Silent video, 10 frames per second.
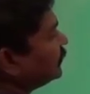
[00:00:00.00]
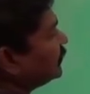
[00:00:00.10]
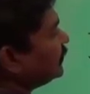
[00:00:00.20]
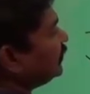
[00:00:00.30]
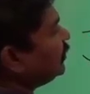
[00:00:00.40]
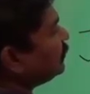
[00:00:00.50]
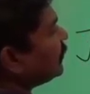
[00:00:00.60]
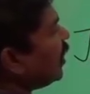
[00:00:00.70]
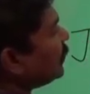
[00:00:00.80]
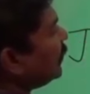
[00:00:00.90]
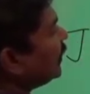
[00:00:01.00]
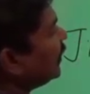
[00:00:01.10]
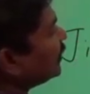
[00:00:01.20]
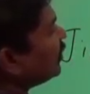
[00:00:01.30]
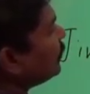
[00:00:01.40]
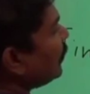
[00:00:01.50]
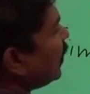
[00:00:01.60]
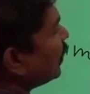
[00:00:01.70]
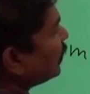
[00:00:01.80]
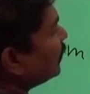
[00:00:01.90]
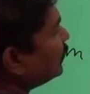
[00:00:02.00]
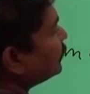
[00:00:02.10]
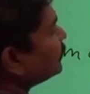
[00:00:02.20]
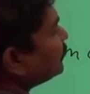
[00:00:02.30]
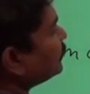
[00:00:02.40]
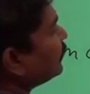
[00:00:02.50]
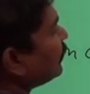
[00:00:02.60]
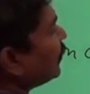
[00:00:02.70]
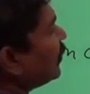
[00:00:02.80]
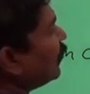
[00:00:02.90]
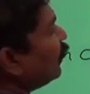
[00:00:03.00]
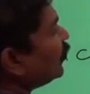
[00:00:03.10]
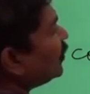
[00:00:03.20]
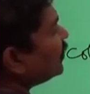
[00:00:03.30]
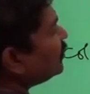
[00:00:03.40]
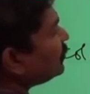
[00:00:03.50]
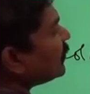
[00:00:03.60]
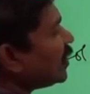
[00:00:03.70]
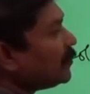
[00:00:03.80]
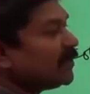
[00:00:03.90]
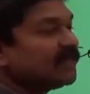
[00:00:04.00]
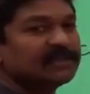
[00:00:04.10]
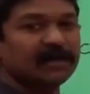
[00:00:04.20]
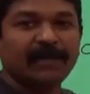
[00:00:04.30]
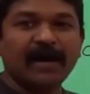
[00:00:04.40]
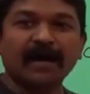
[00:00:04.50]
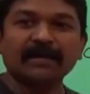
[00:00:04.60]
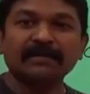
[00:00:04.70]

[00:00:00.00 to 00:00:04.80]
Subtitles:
Jim Corbett National Park. Within the Jim Corbett National Park,